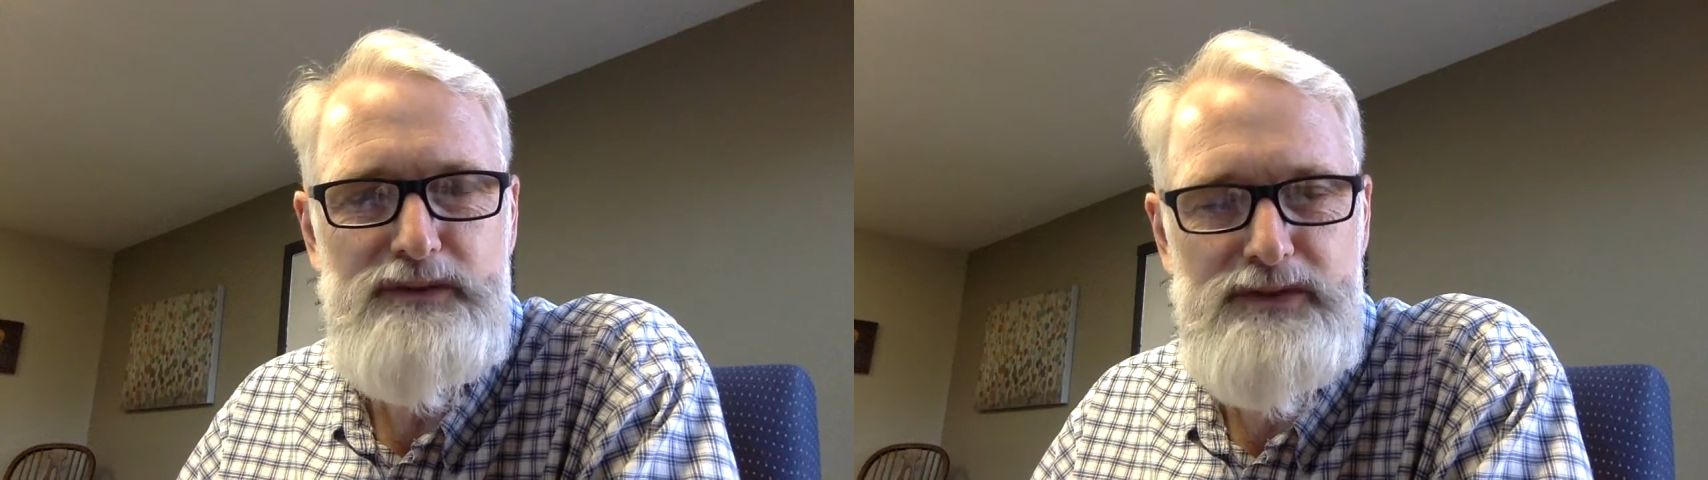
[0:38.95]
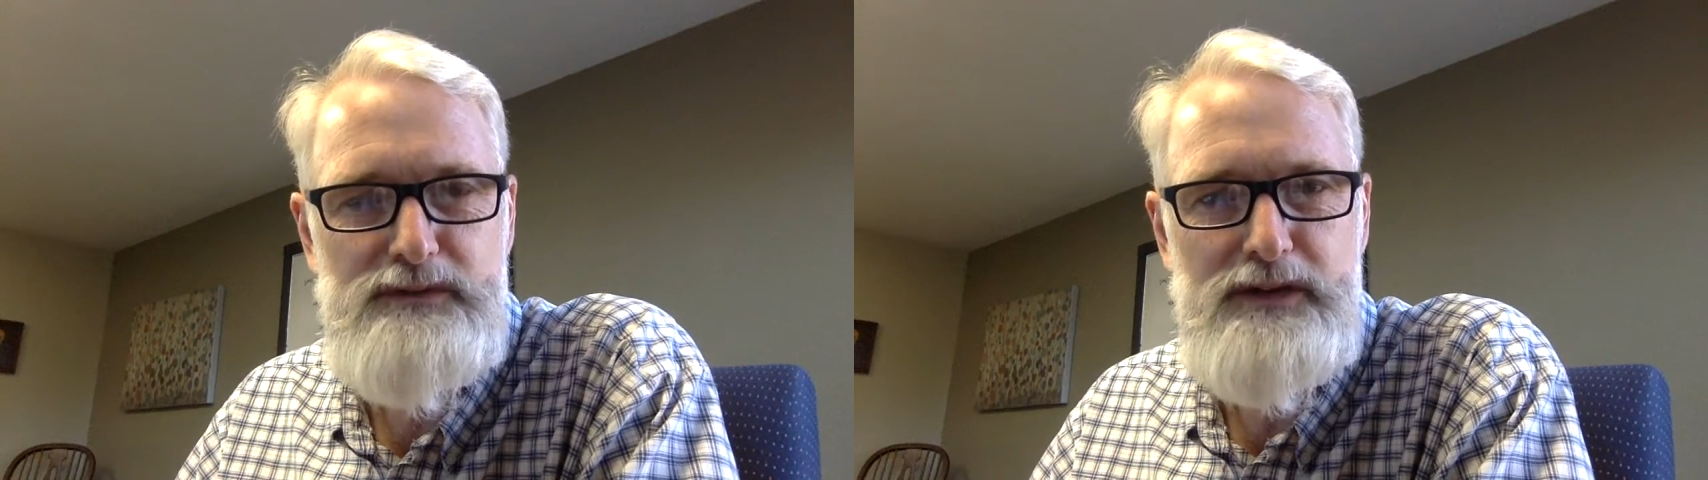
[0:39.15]
it
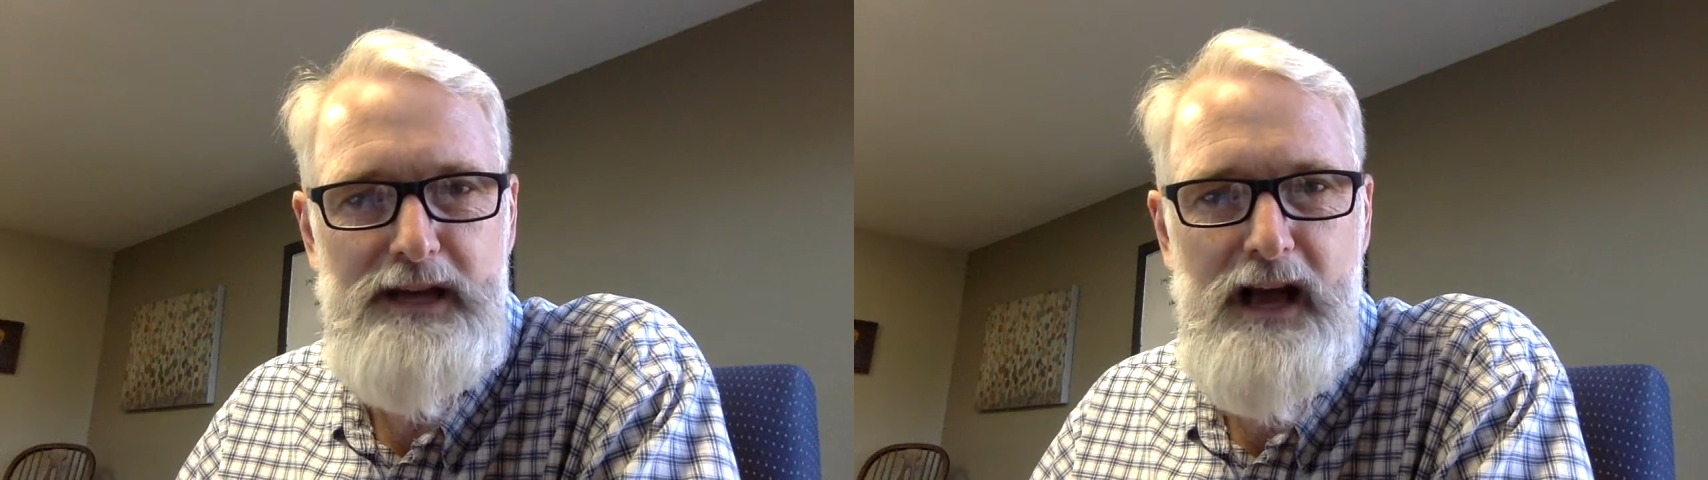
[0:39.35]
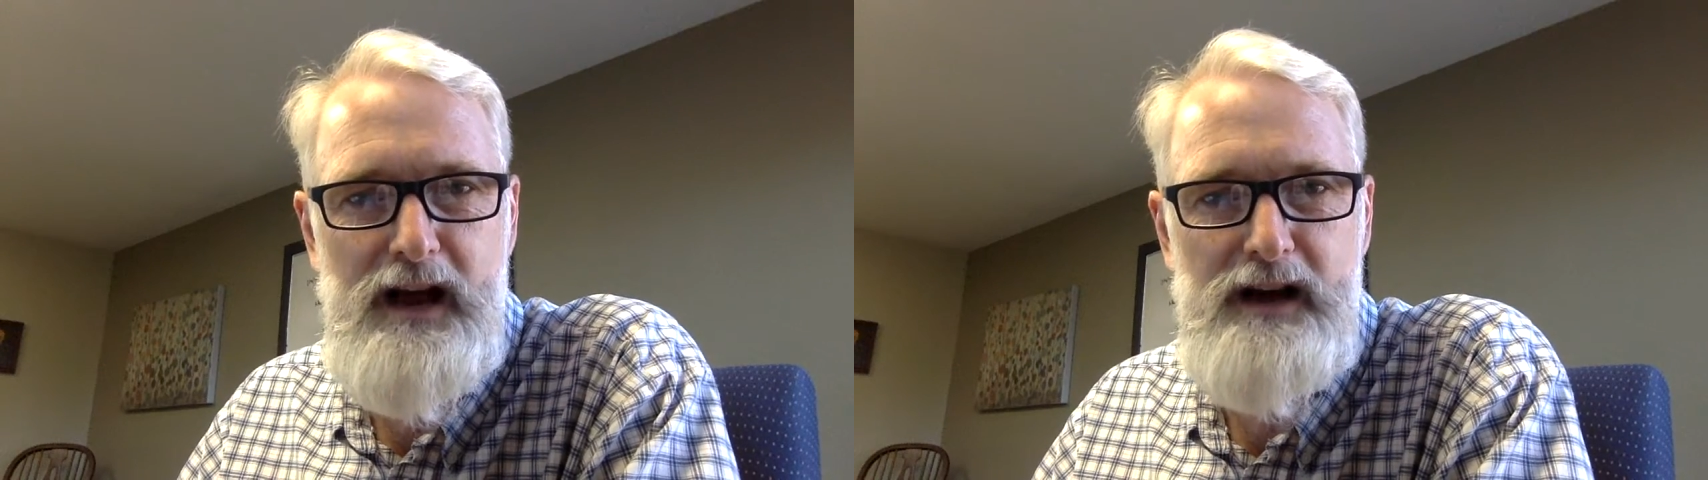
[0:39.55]
was
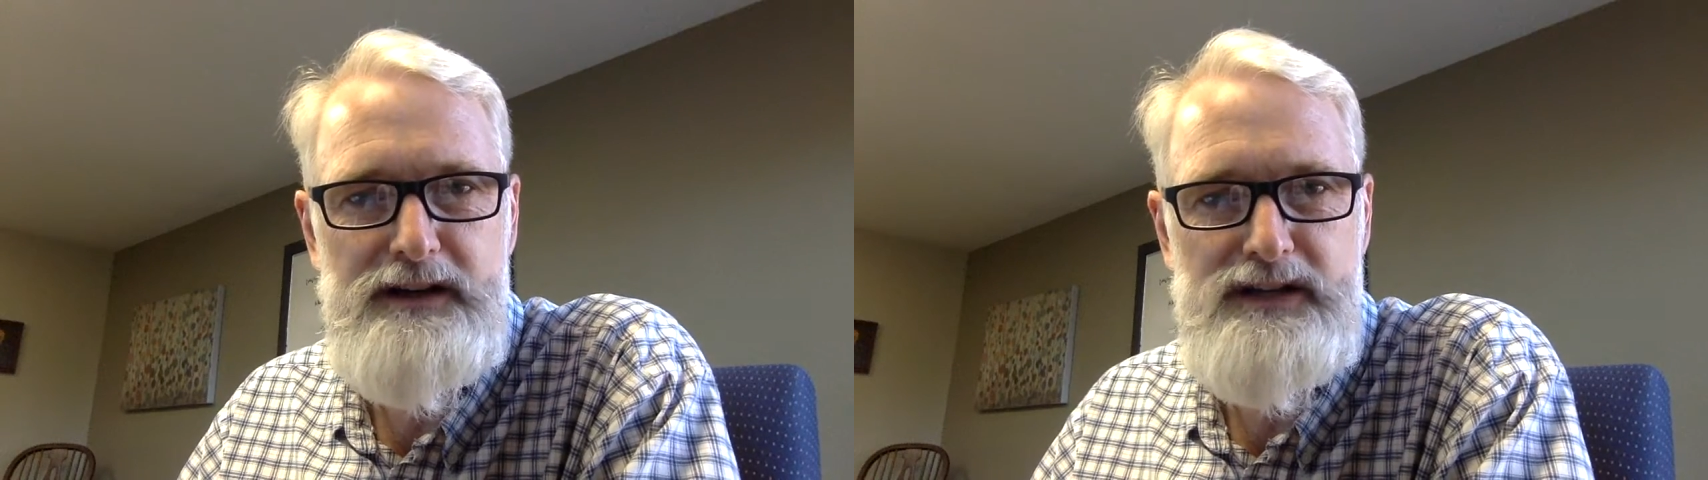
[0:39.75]
really on